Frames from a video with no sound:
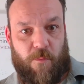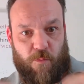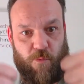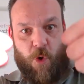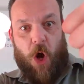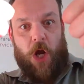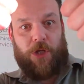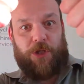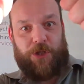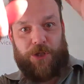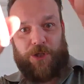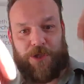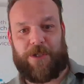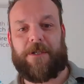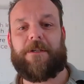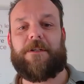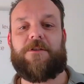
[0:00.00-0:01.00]

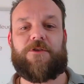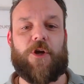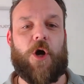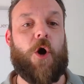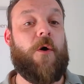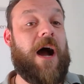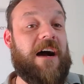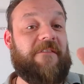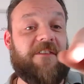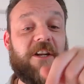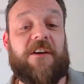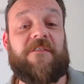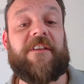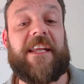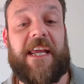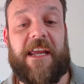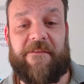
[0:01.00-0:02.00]
Yes. So have a
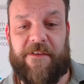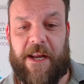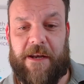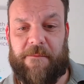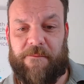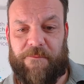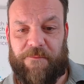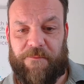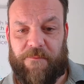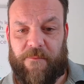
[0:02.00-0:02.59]
lovely evening.